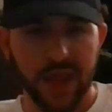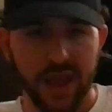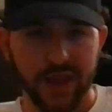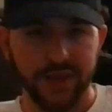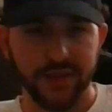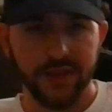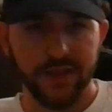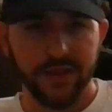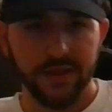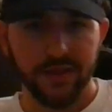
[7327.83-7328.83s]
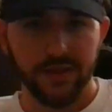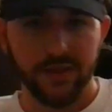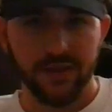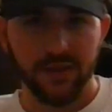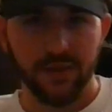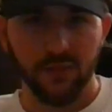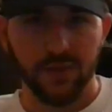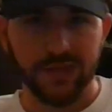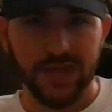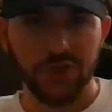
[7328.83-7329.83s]
And
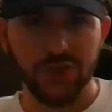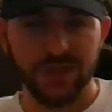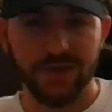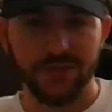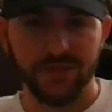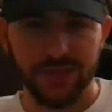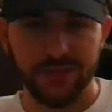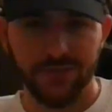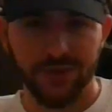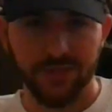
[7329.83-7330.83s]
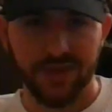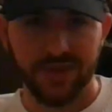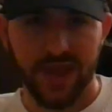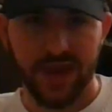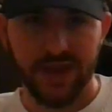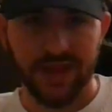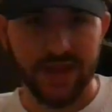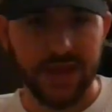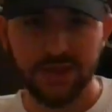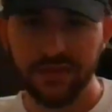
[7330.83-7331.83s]
what's interesting about this film is that
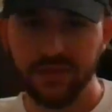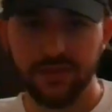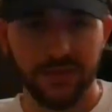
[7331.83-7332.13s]
he